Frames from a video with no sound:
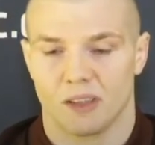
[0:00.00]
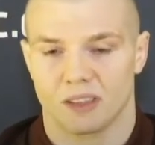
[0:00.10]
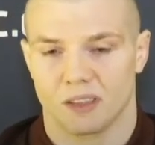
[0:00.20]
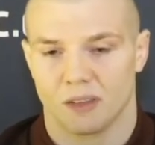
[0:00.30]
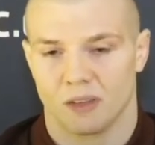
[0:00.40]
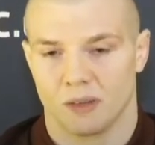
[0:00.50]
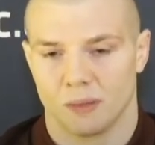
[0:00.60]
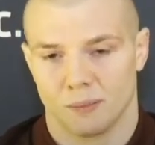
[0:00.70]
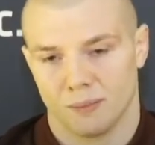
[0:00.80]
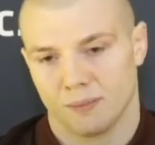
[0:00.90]

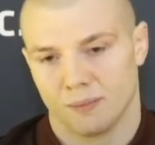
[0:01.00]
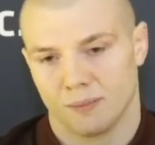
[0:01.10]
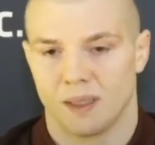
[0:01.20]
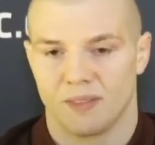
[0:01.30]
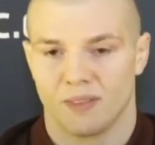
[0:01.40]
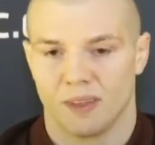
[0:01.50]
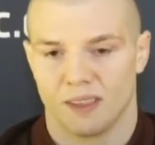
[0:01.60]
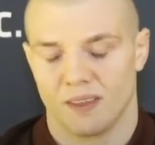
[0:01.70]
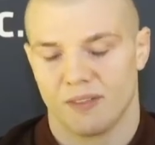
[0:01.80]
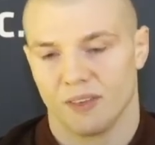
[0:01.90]
So I
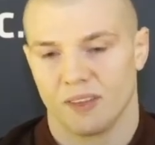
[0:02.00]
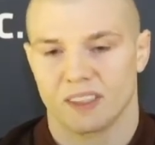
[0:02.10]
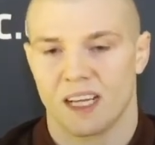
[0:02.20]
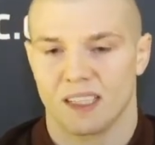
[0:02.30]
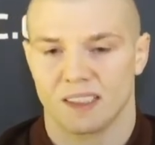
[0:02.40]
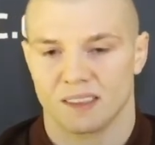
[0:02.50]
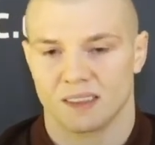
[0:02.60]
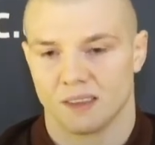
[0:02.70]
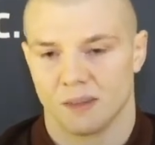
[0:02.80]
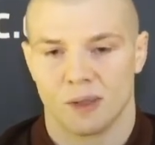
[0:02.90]
feel these guys
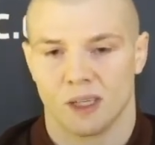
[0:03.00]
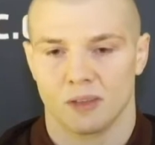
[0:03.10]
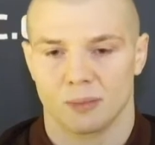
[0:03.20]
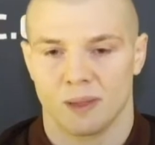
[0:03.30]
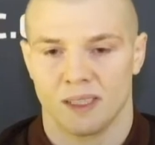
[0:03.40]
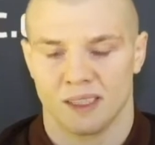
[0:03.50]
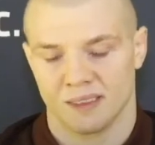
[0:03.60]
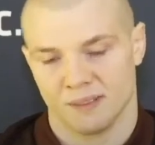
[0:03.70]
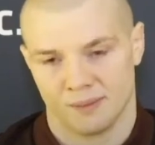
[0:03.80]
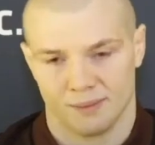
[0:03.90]
don't want to lose money,
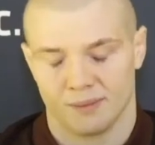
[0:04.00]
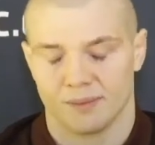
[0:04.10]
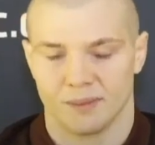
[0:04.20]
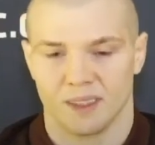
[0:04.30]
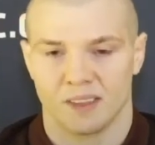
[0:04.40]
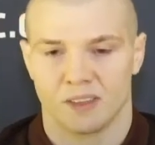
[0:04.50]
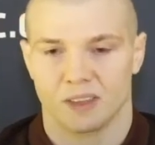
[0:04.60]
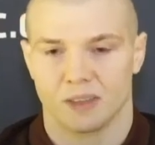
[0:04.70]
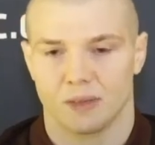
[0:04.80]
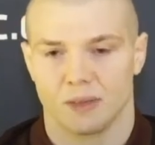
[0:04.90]
and they know
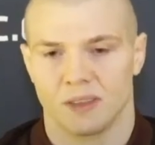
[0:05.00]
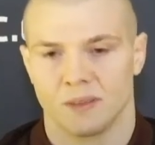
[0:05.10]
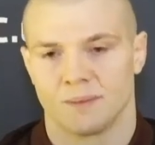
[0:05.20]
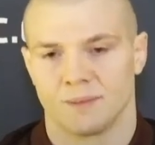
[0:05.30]
it too, you know.